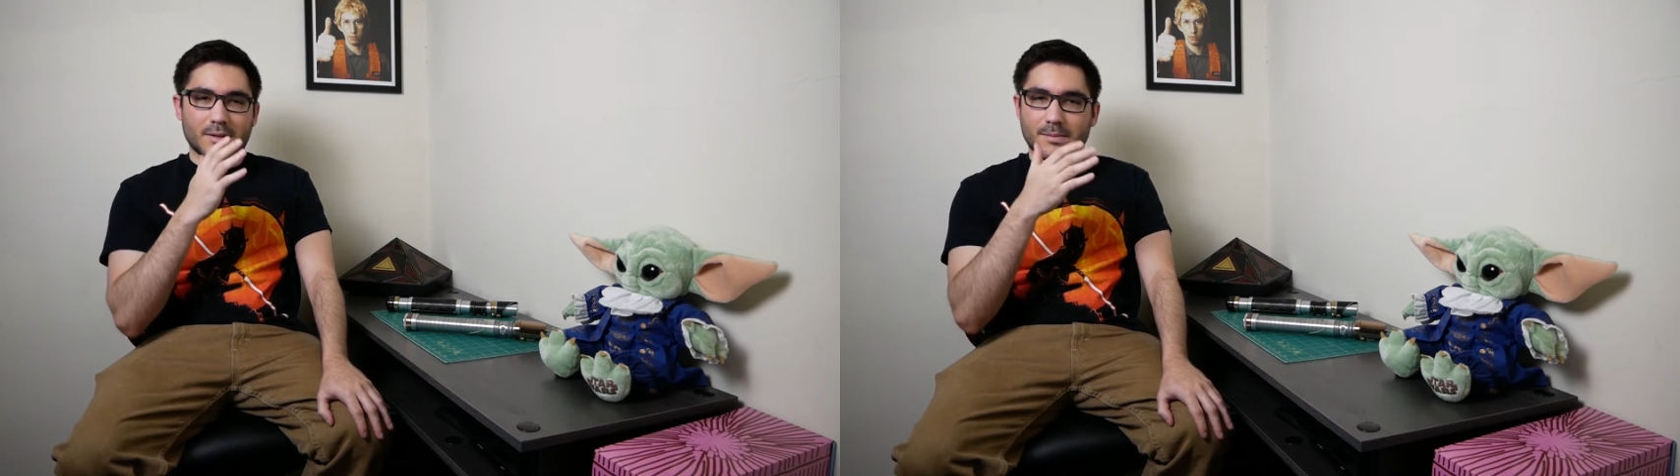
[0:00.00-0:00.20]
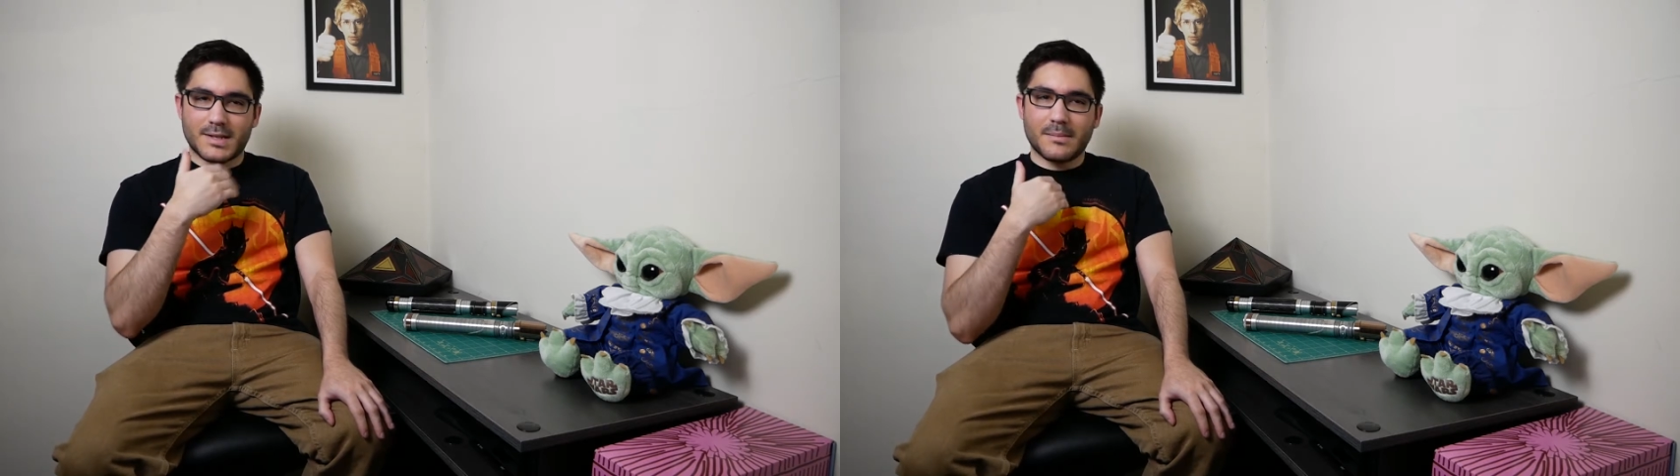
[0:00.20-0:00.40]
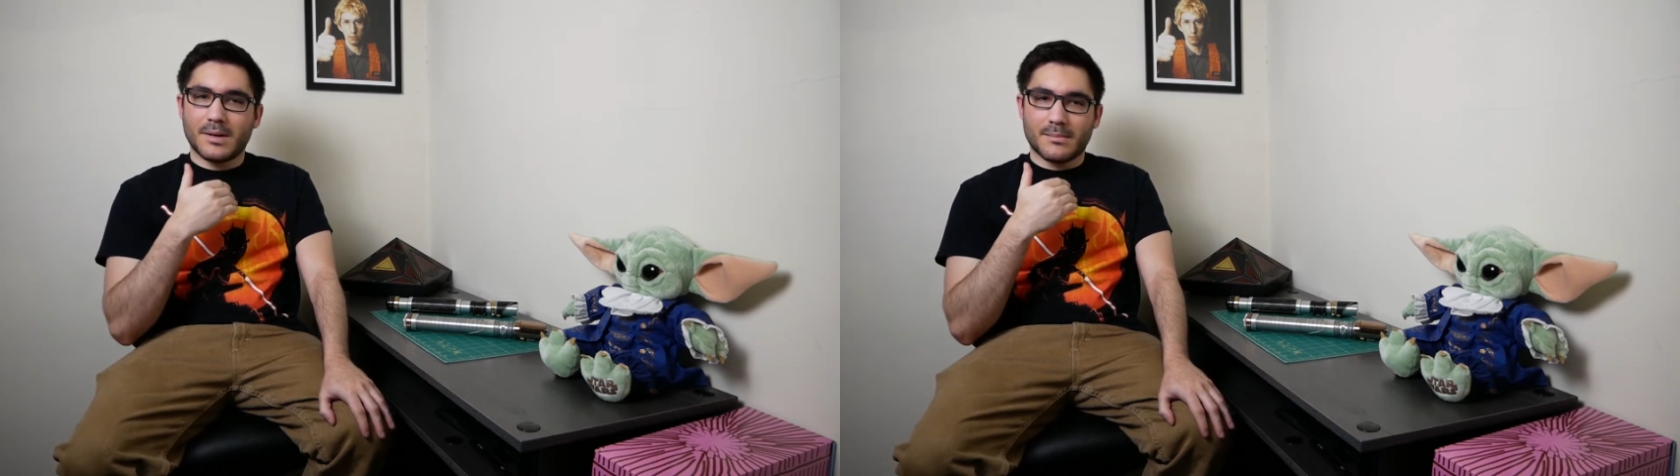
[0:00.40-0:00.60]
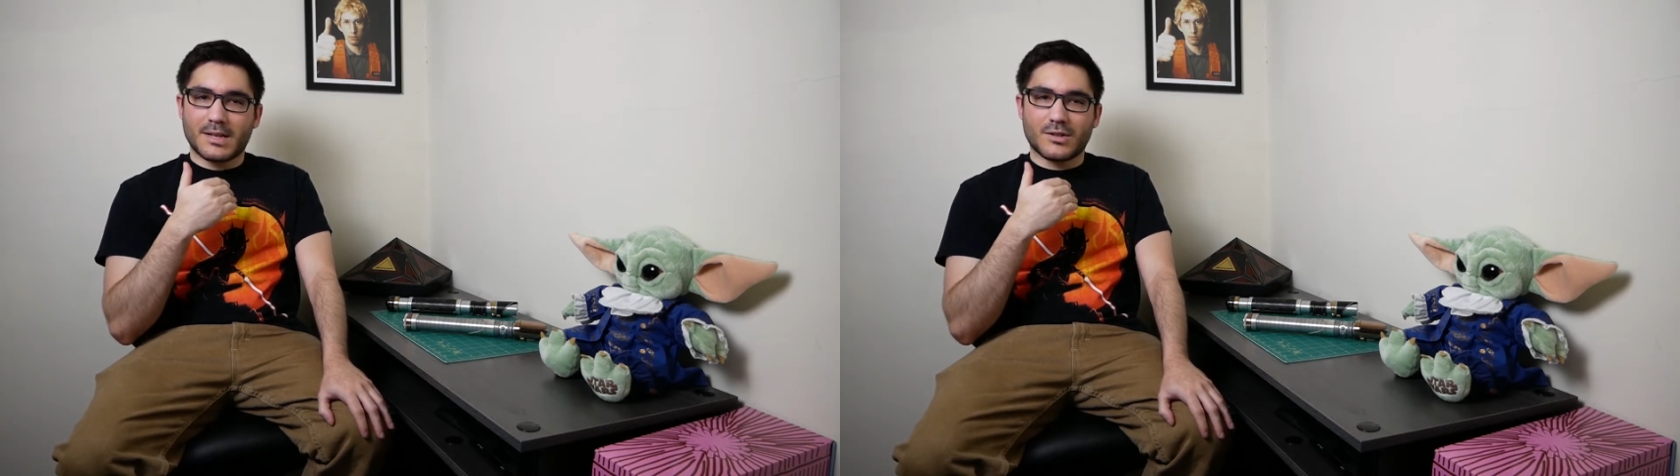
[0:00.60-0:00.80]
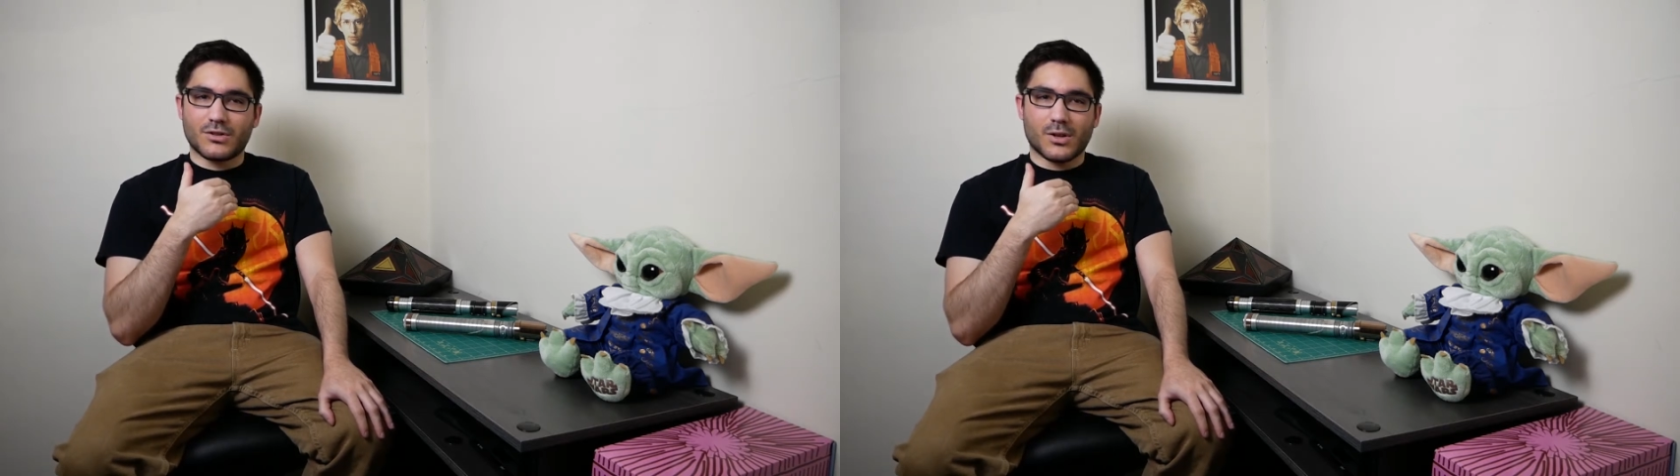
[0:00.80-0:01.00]
sent me a
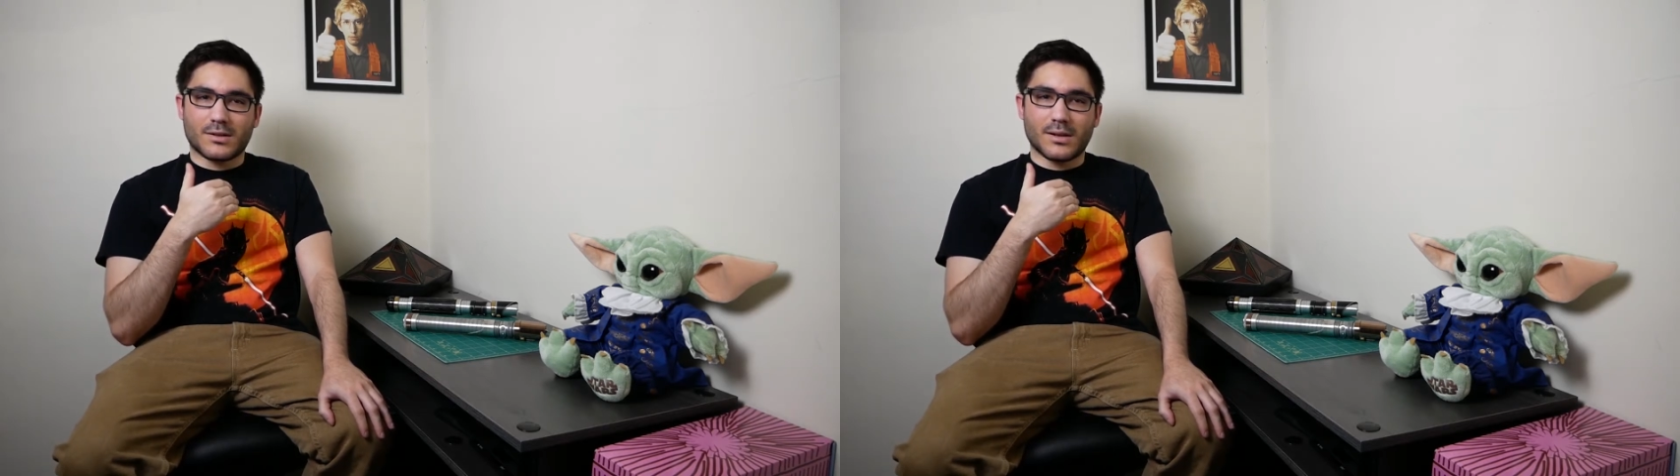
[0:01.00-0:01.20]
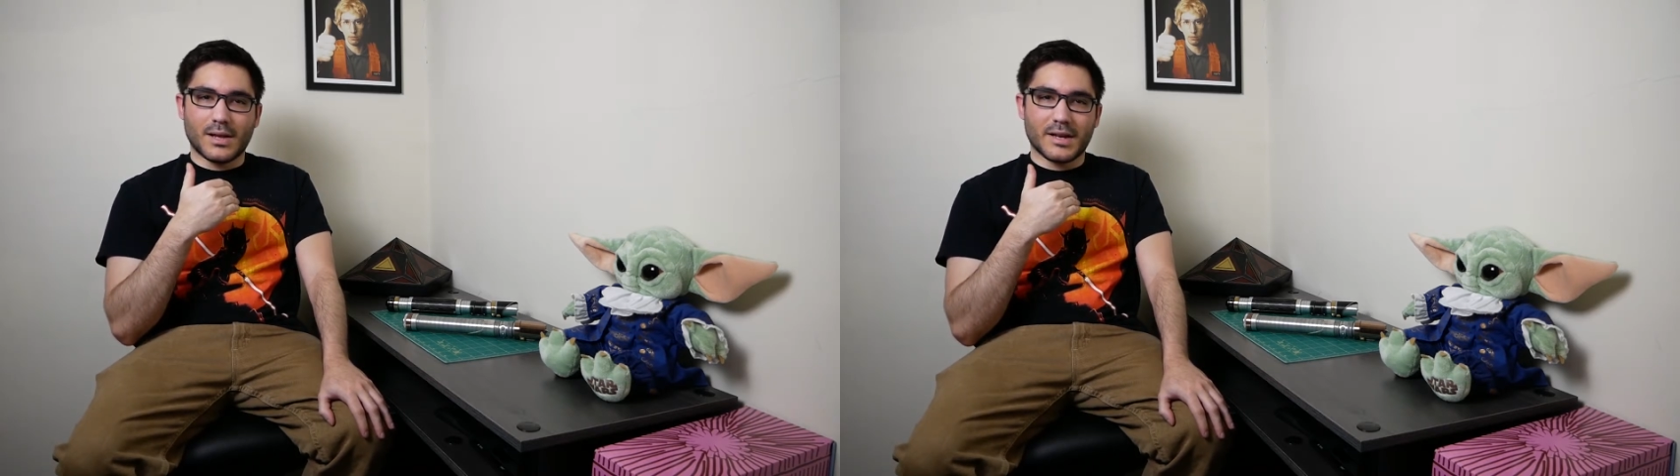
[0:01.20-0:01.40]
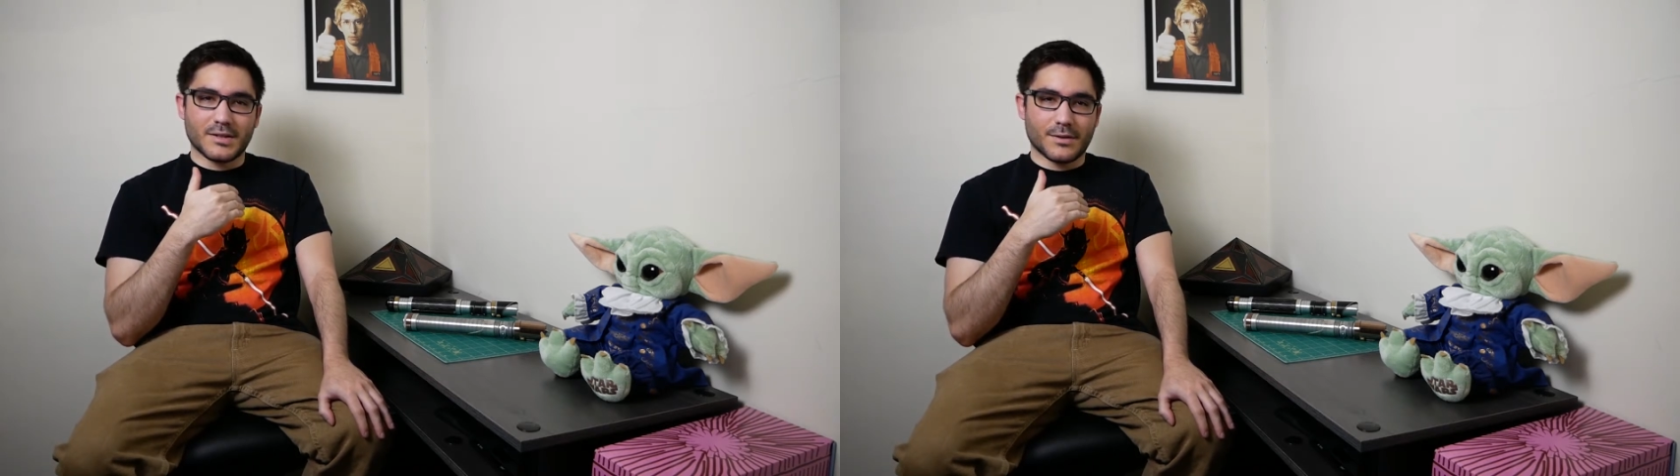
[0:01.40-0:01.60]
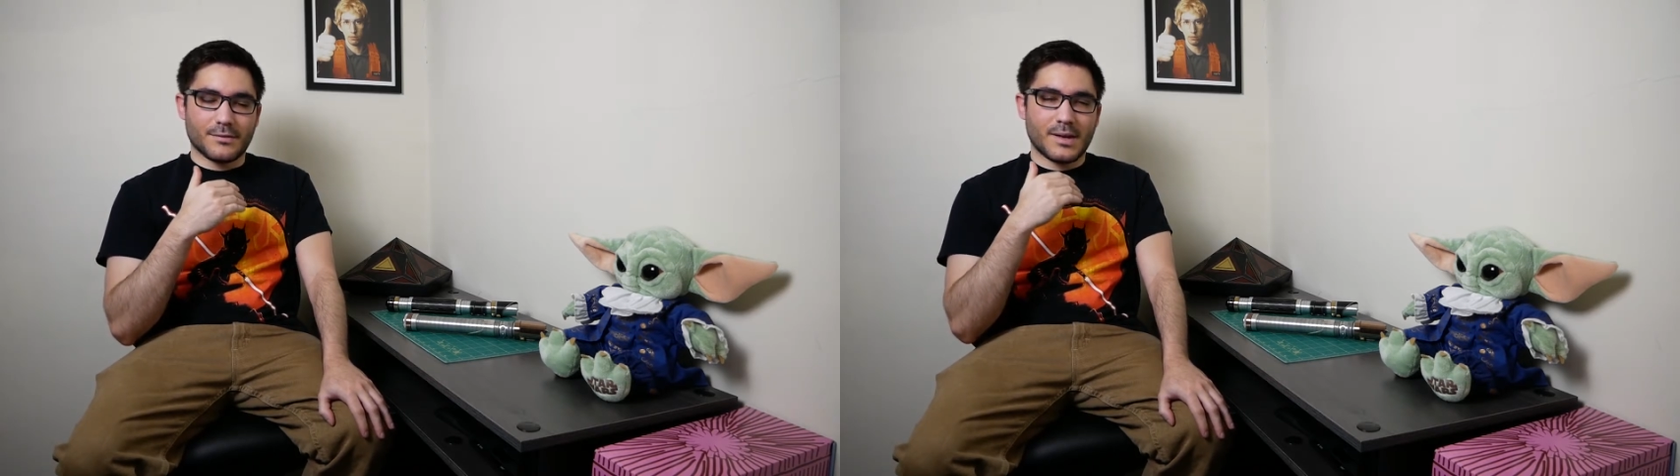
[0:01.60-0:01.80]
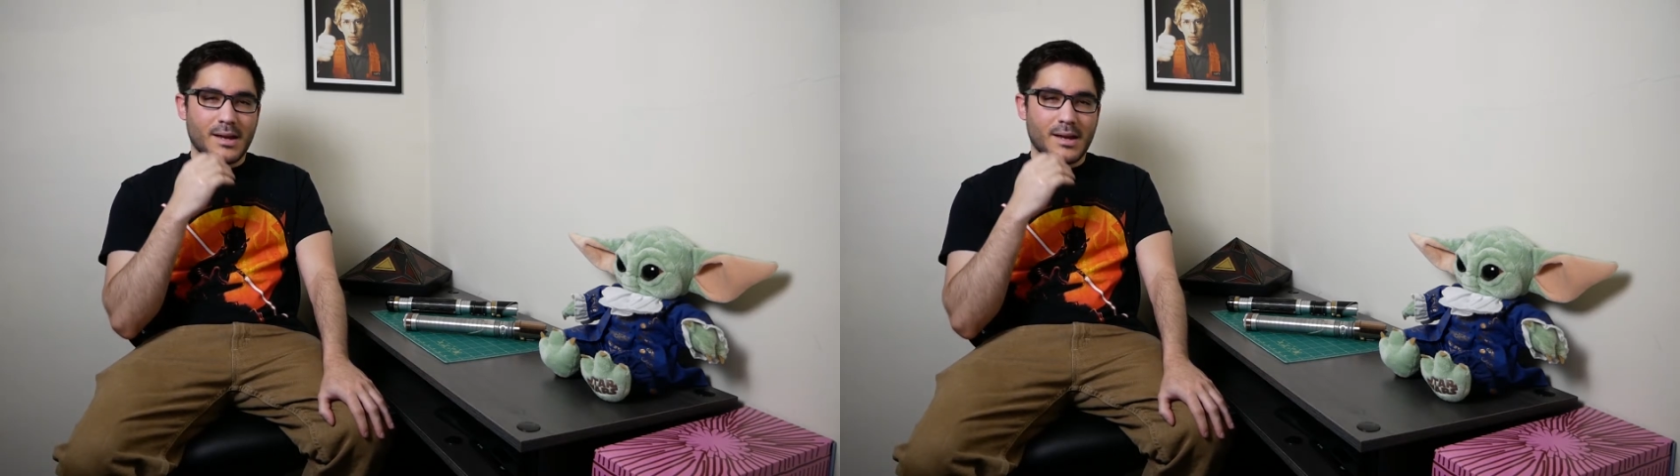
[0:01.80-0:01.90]
message along the lines of,